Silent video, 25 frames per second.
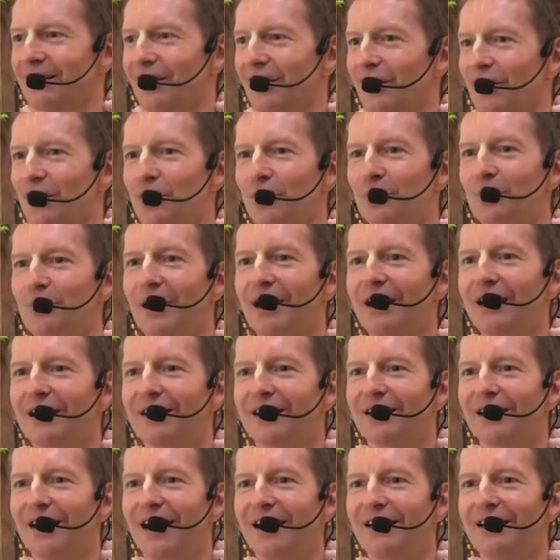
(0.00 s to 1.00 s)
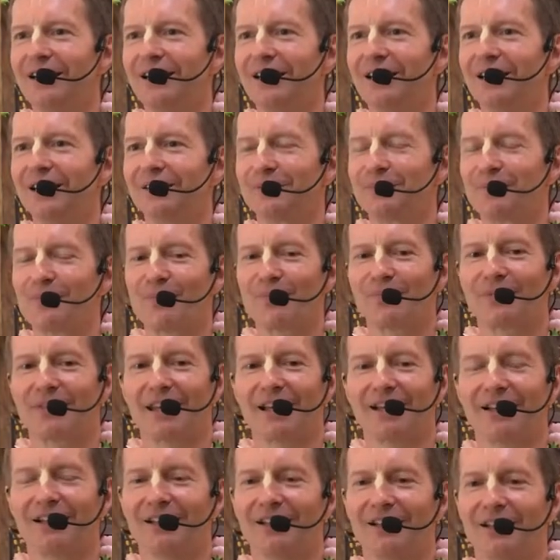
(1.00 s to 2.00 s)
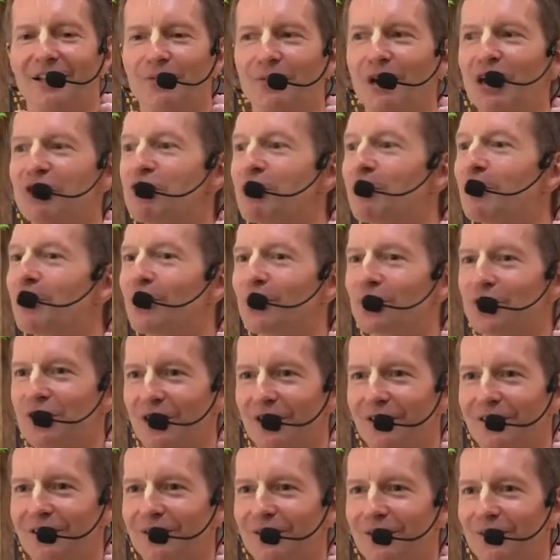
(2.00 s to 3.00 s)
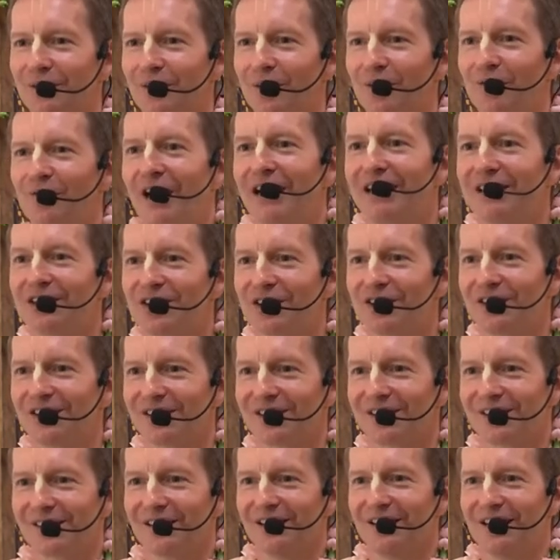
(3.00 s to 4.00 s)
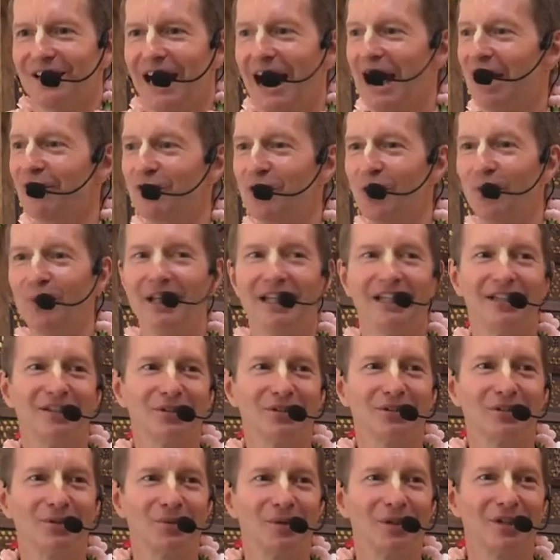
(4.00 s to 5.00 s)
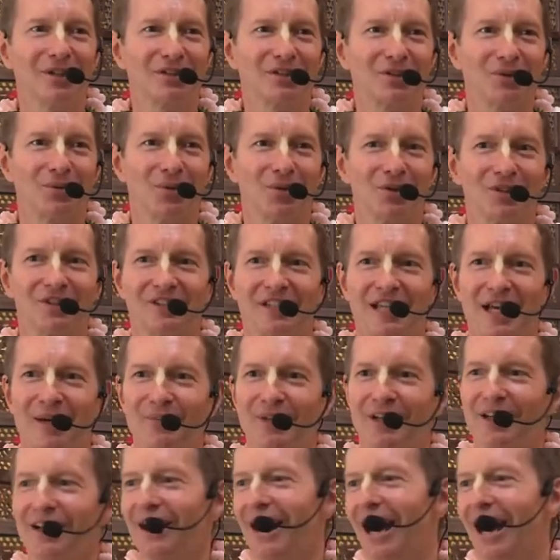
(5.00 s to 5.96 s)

to make any uh, retribution or vengeance. I have no ill will towards them.